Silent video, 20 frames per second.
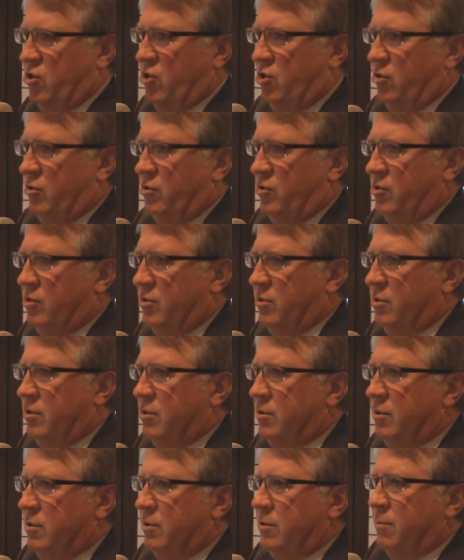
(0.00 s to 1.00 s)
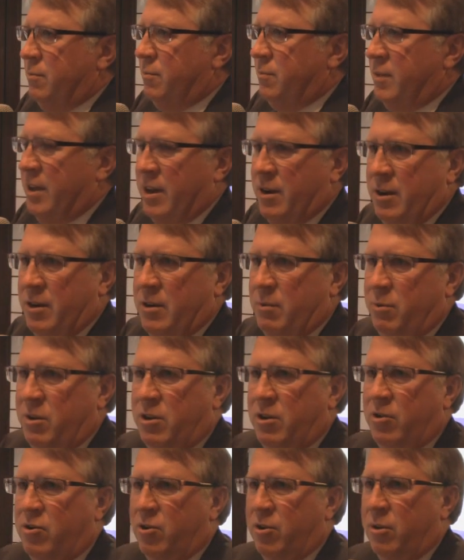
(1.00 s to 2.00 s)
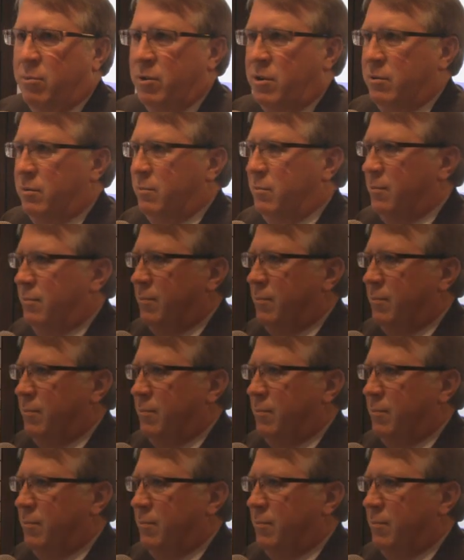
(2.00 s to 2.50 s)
issues that need to be determined.